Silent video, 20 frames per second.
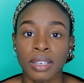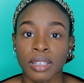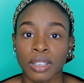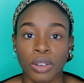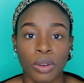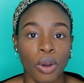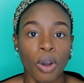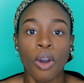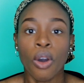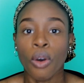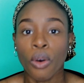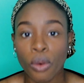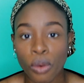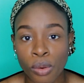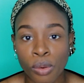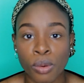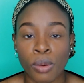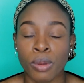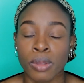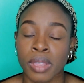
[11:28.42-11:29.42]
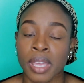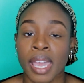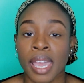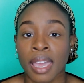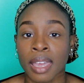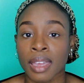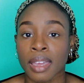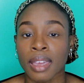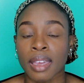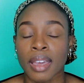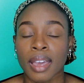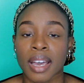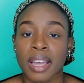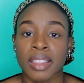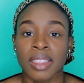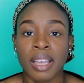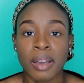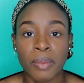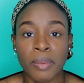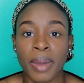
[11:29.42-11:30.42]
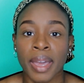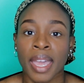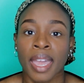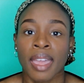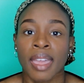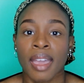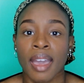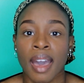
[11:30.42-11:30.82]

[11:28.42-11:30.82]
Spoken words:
a whole thing. And that way